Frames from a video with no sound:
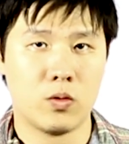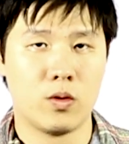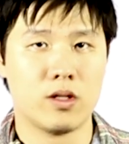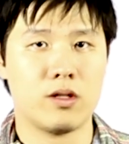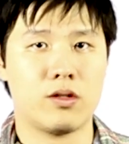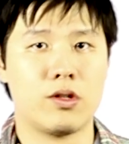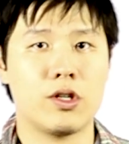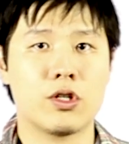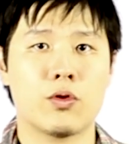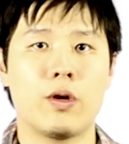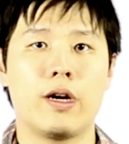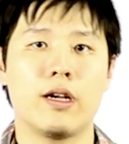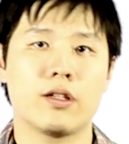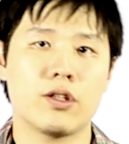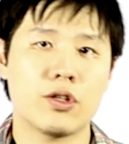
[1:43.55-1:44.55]
What's a search
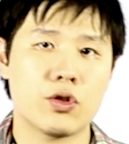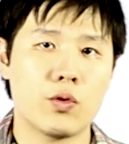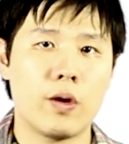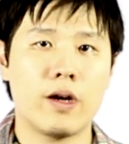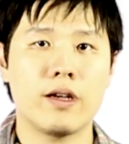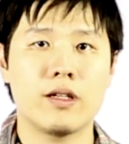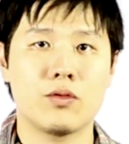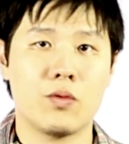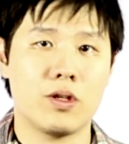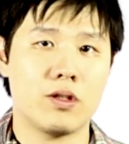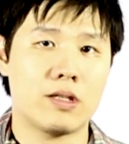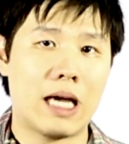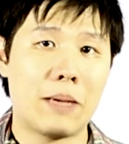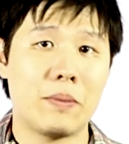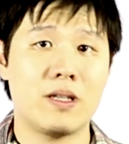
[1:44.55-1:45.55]
query? A search query is when
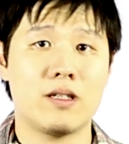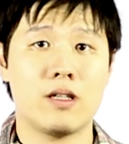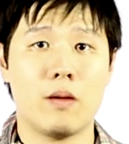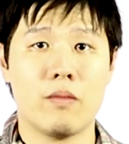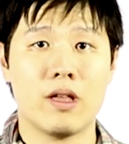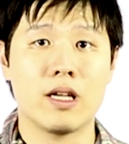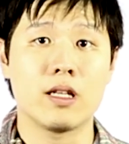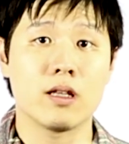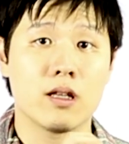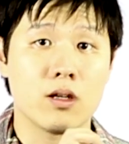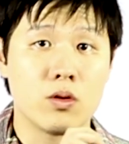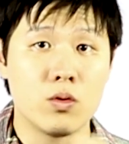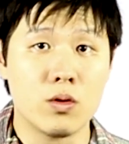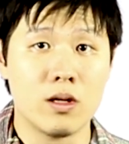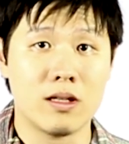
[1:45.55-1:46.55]
you type in something in
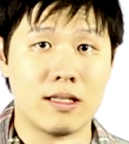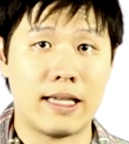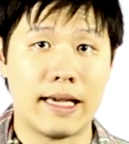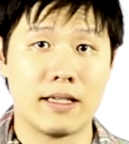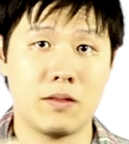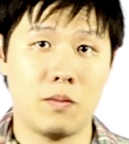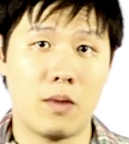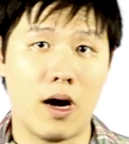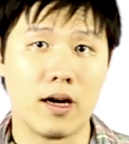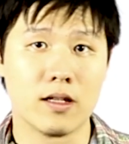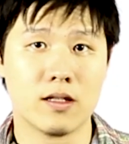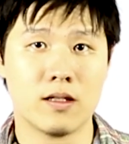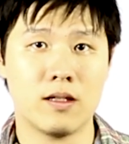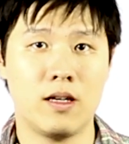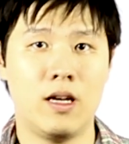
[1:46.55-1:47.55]
the Google text
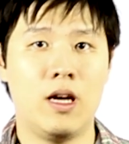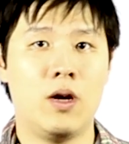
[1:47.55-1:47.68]
box.